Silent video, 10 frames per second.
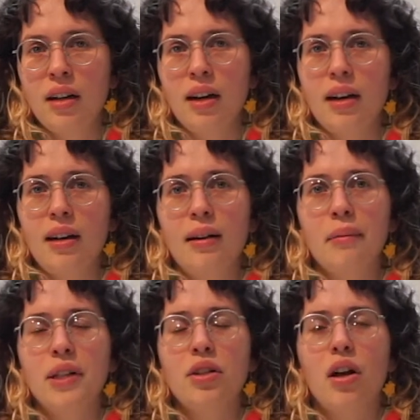
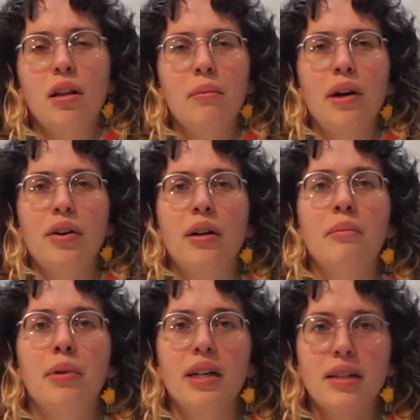It's all about
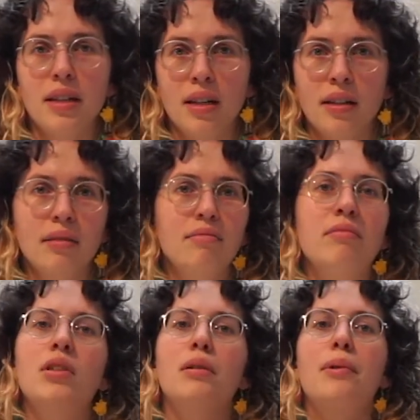embracing
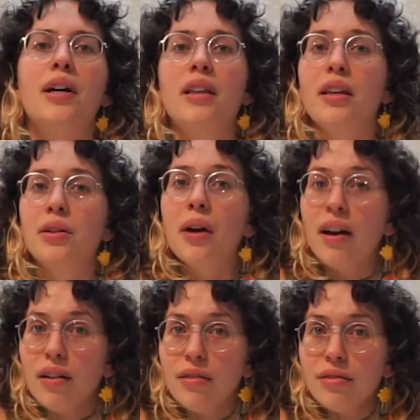the body that you
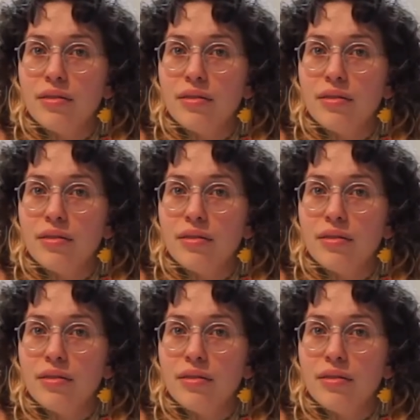have,